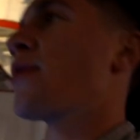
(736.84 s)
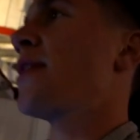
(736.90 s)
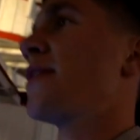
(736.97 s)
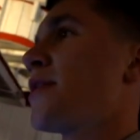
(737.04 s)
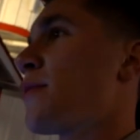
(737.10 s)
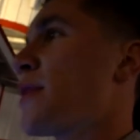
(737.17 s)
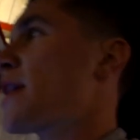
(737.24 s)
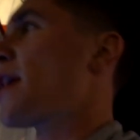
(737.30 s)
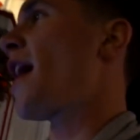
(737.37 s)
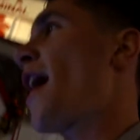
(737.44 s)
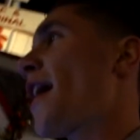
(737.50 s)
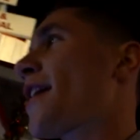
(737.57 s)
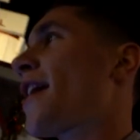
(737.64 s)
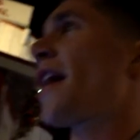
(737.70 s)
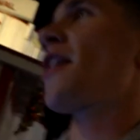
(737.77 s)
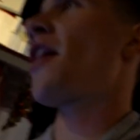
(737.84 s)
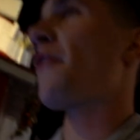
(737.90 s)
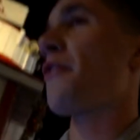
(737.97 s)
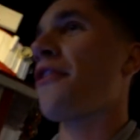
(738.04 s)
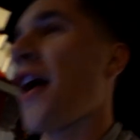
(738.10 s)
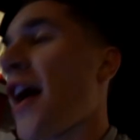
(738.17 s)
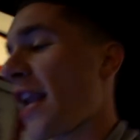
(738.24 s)
reason, we I cannot
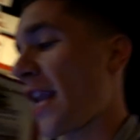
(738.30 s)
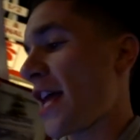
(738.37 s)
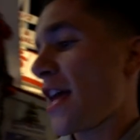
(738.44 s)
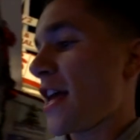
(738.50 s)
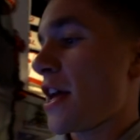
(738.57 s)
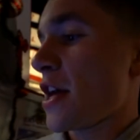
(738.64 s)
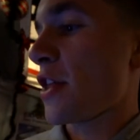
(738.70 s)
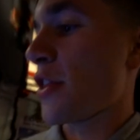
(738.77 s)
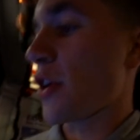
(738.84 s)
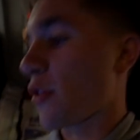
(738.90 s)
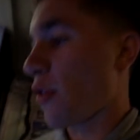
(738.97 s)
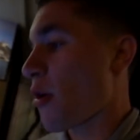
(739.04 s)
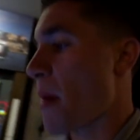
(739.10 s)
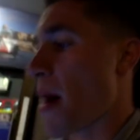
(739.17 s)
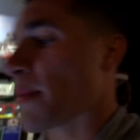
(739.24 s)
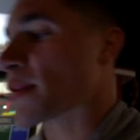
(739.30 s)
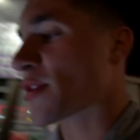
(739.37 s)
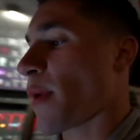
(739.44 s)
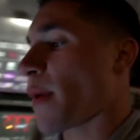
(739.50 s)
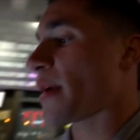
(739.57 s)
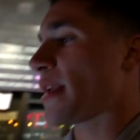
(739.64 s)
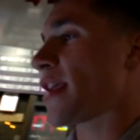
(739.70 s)
find the Crobat, which
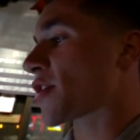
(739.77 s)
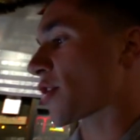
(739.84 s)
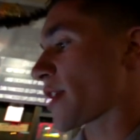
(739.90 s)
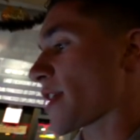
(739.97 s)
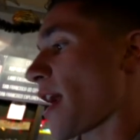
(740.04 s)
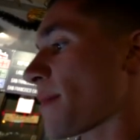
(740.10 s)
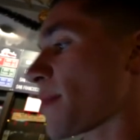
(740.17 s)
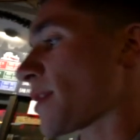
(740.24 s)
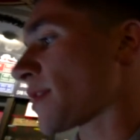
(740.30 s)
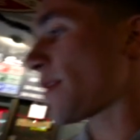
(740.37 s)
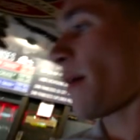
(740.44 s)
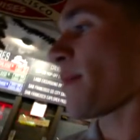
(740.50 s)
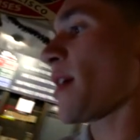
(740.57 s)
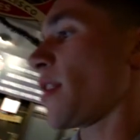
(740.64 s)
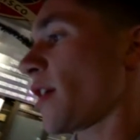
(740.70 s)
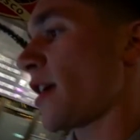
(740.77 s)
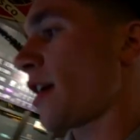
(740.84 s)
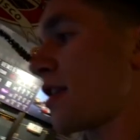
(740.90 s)
is why we initially came to this stop. Yeah, look at